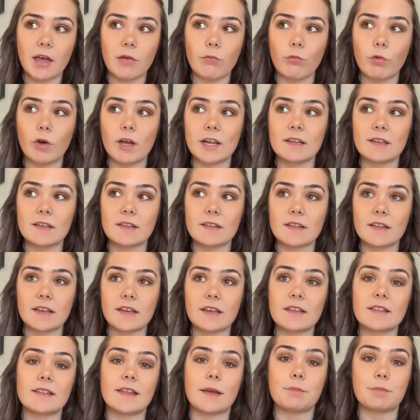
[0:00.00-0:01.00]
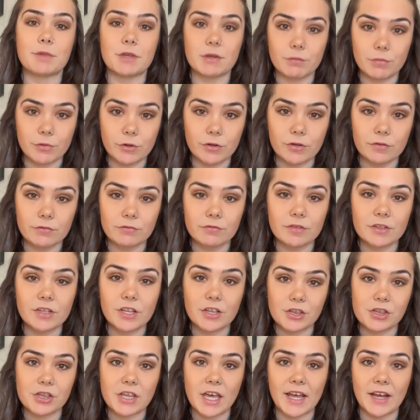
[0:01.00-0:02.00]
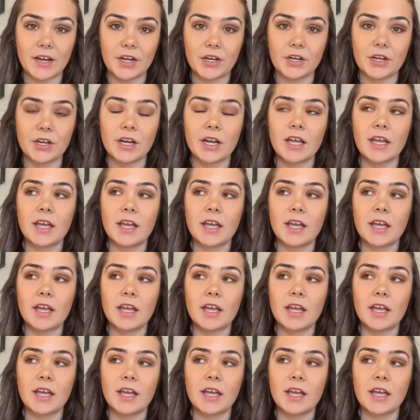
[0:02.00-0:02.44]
what is acceptable to share.